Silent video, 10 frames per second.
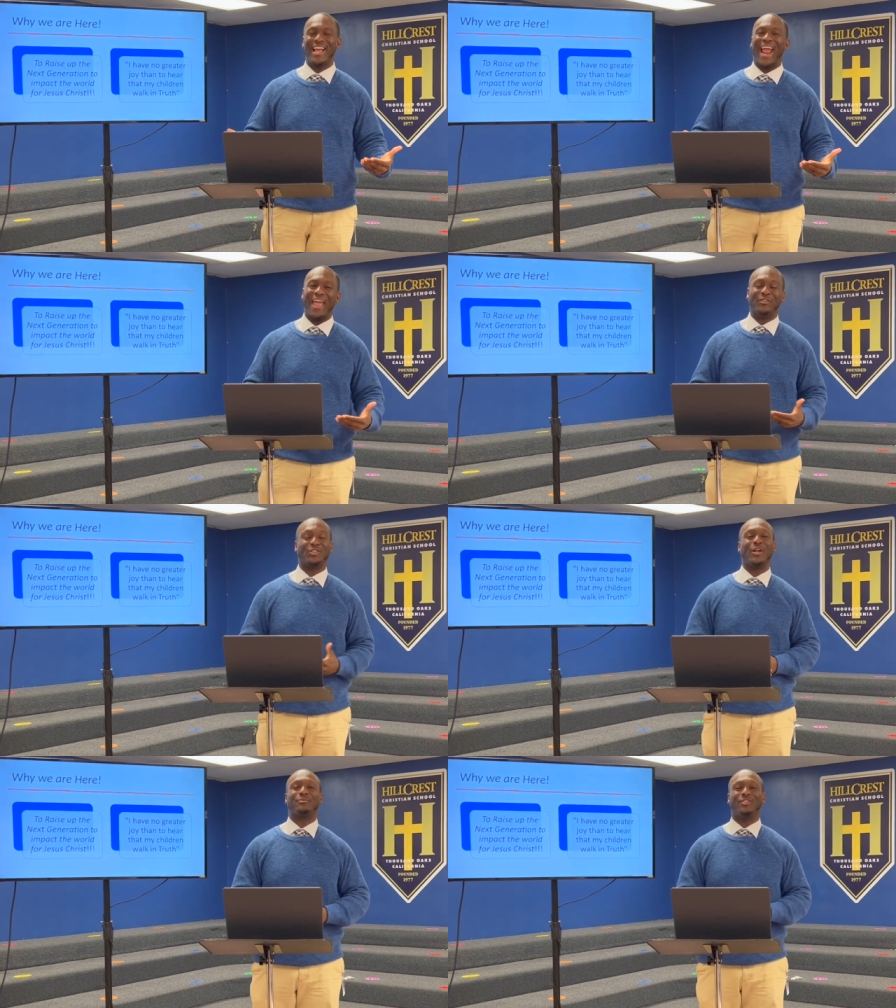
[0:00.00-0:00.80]
And the
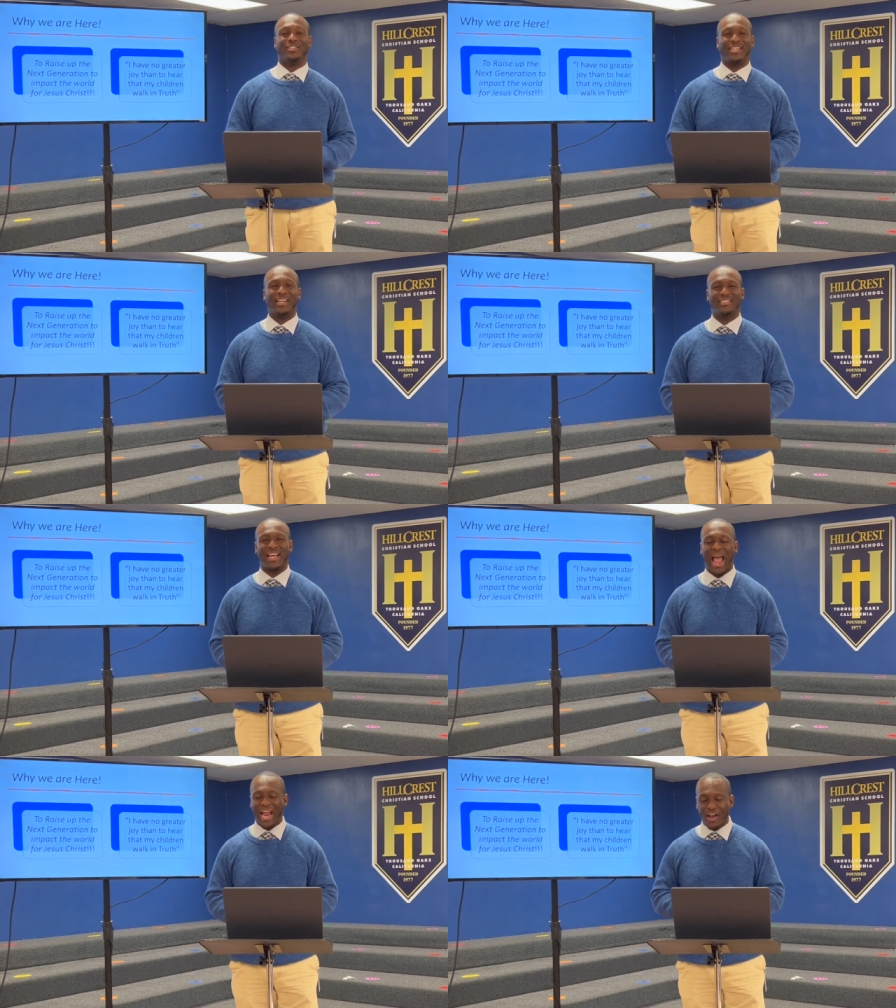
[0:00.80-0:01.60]
scripture says that
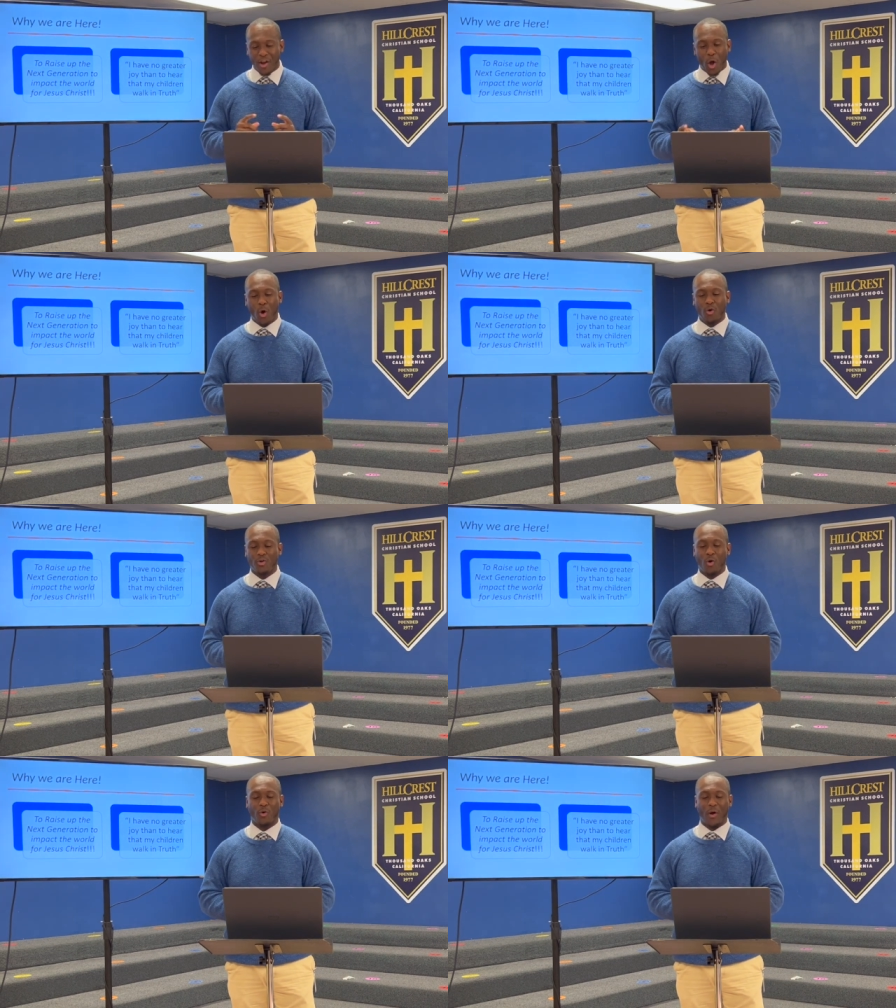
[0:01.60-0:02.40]
I know
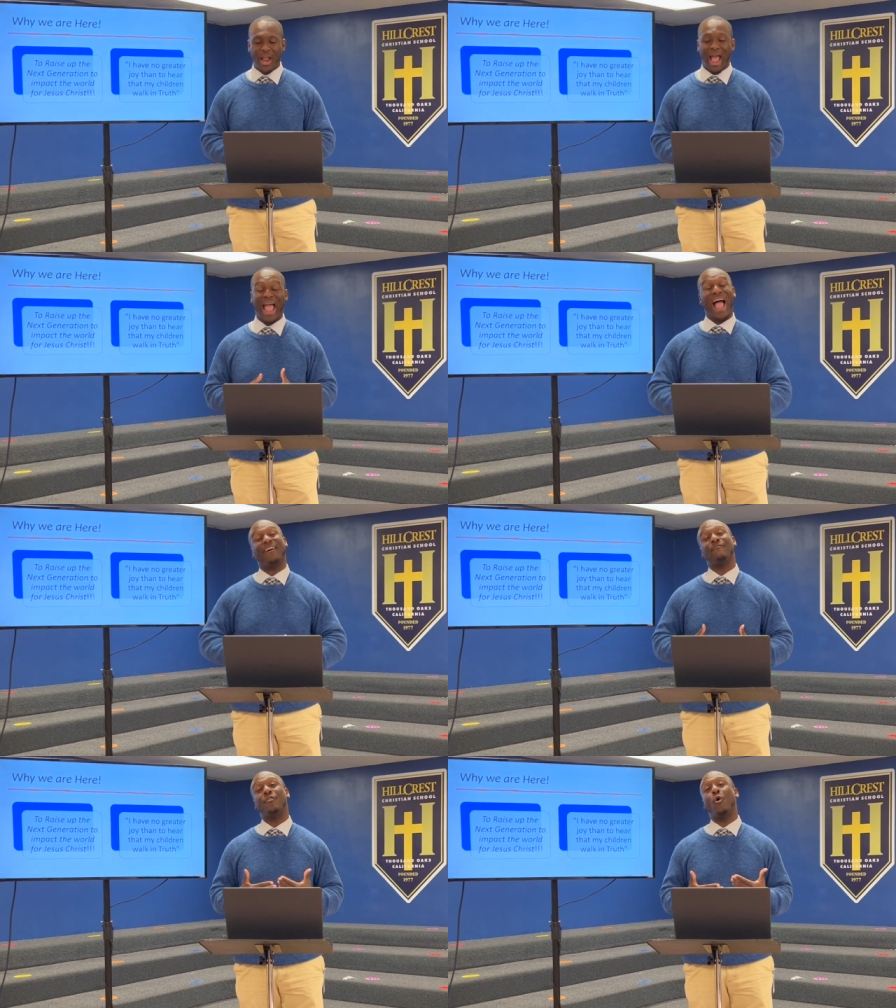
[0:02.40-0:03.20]
no great, I
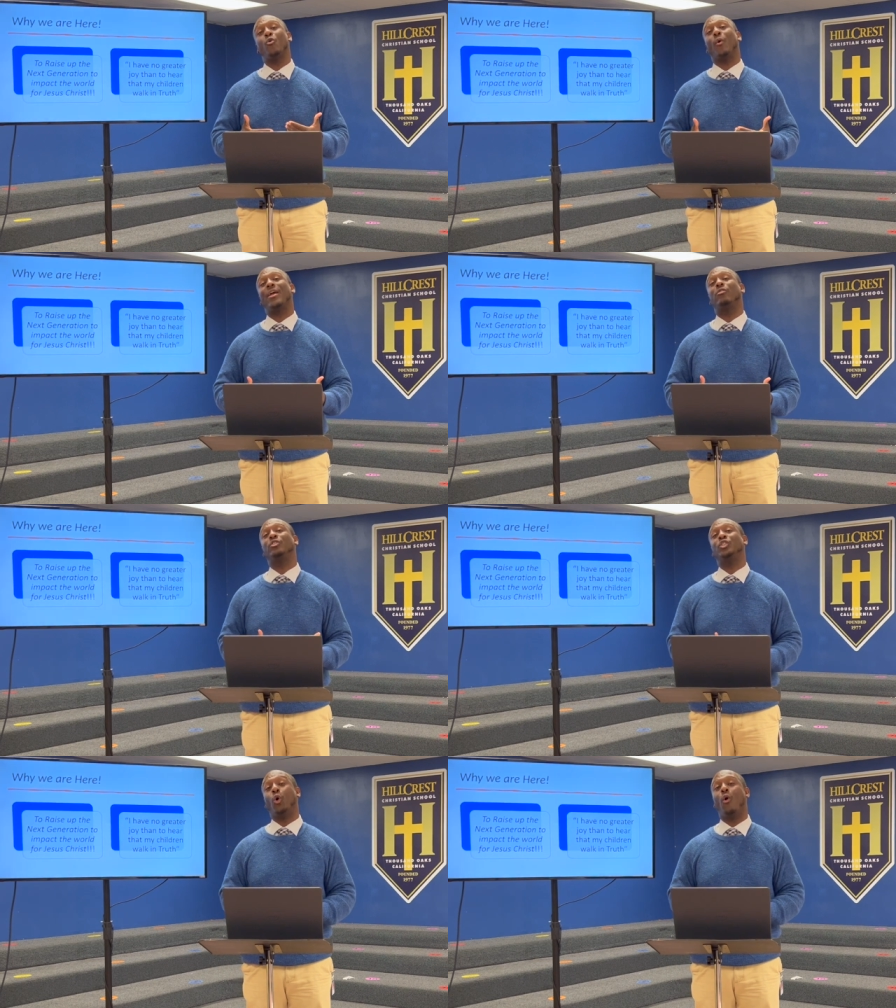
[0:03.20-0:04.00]
have no greater
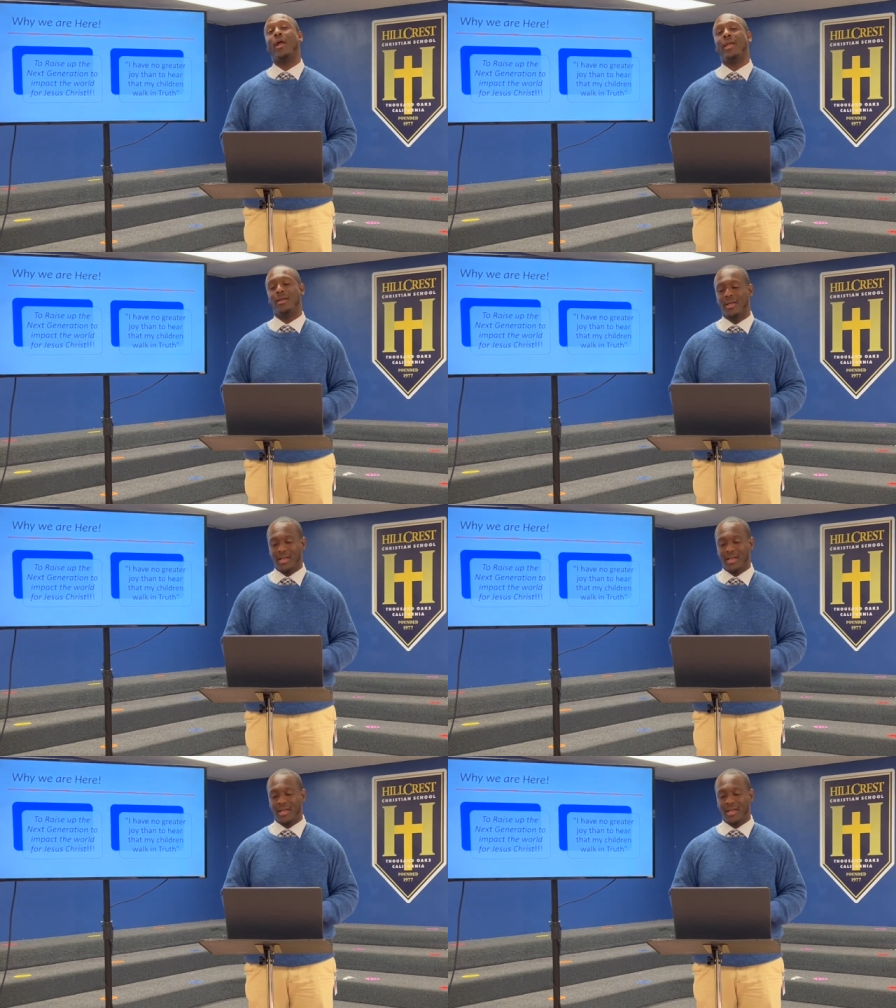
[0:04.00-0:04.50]
joy